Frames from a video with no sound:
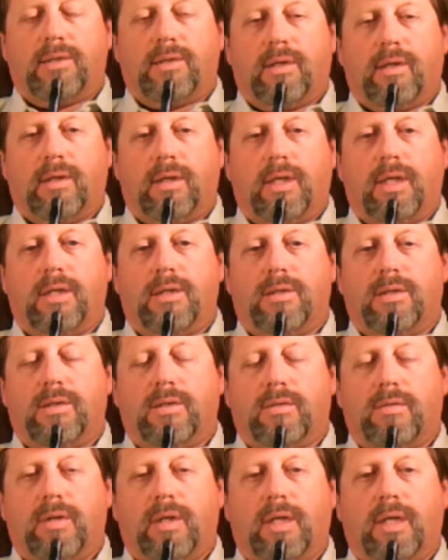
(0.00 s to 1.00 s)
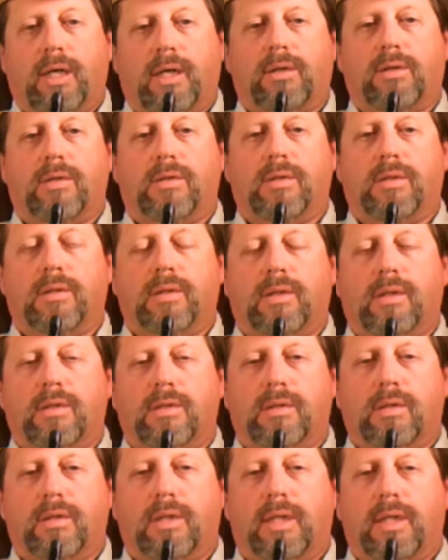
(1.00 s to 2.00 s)
all it is straight nitrogen
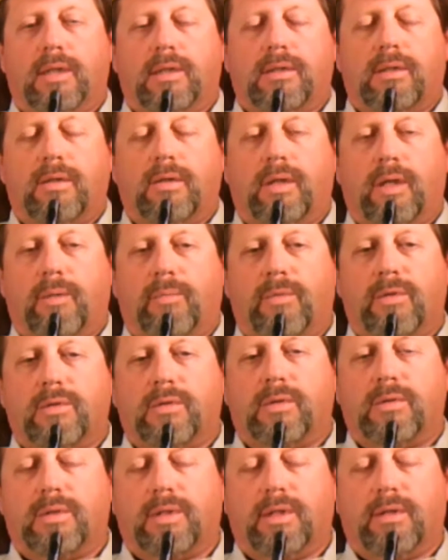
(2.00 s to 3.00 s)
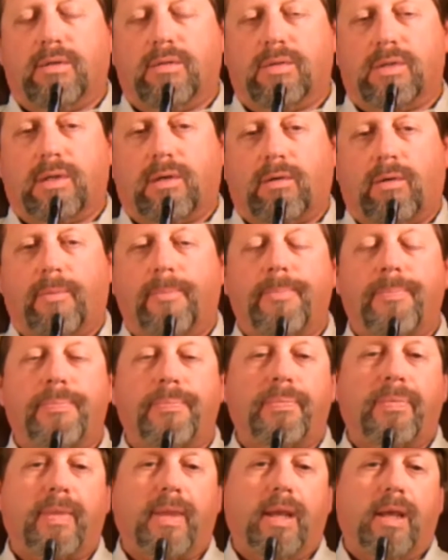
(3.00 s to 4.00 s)
because the next two numbers are 00.
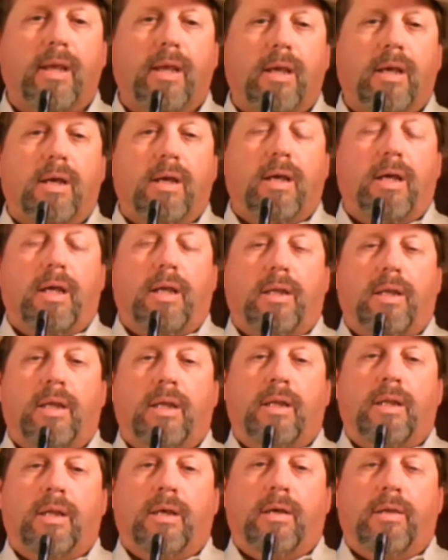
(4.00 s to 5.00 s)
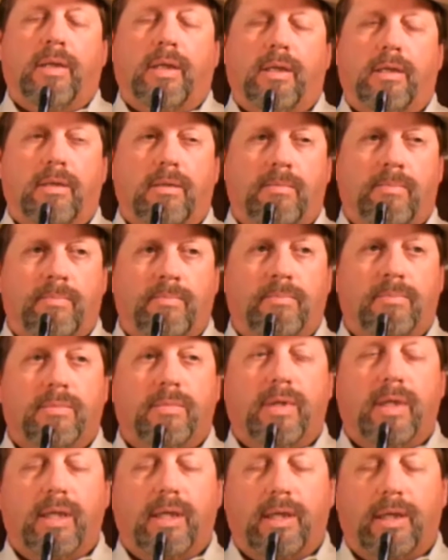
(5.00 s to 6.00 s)
And then on
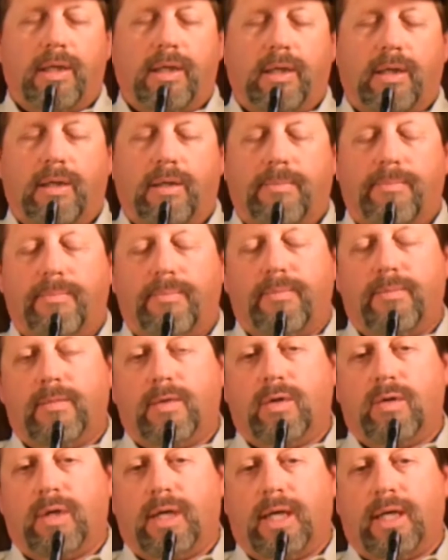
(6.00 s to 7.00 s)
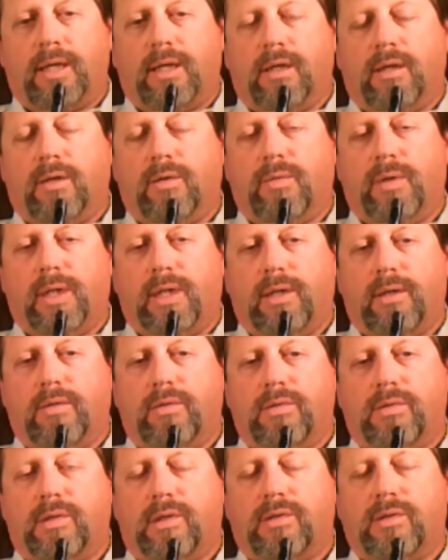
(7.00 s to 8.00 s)
the the granular we
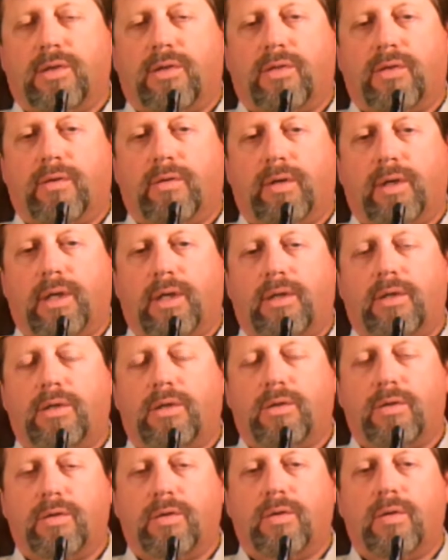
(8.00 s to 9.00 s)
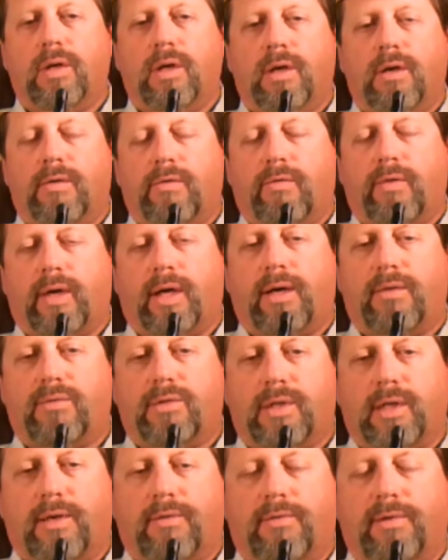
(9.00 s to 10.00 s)
use is a
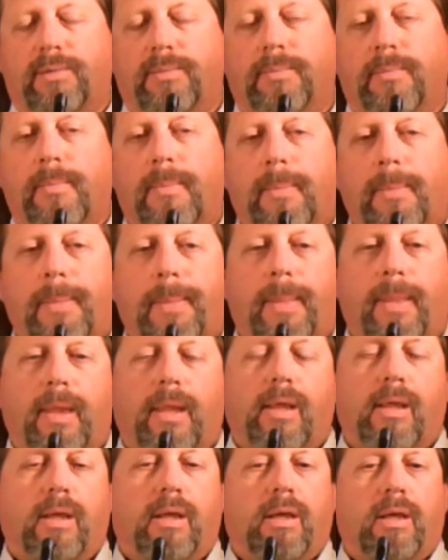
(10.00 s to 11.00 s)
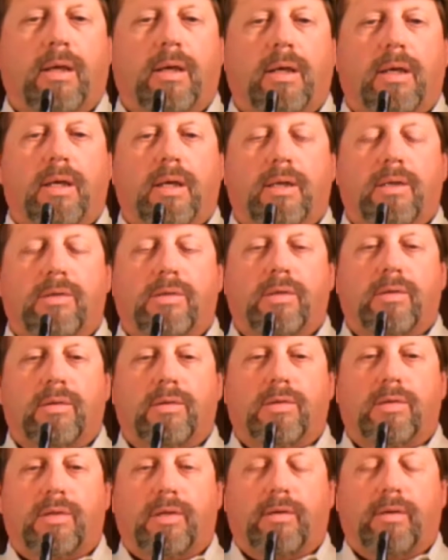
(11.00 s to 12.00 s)
3257, and so
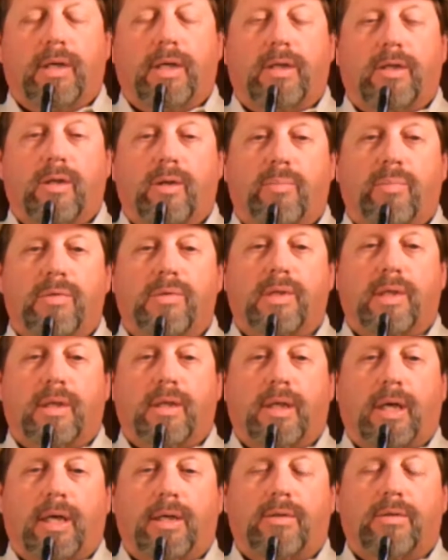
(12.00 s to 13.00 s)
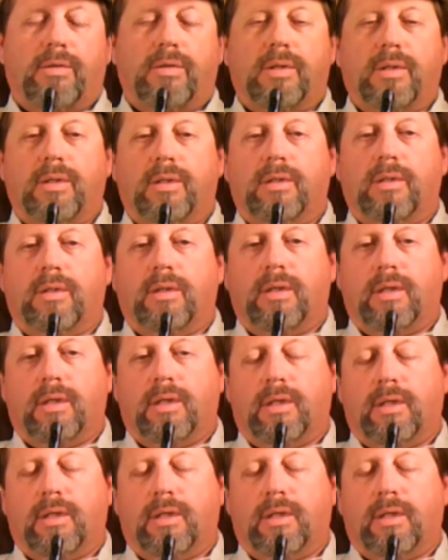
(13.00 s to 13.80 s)
it's 32% nitrogen and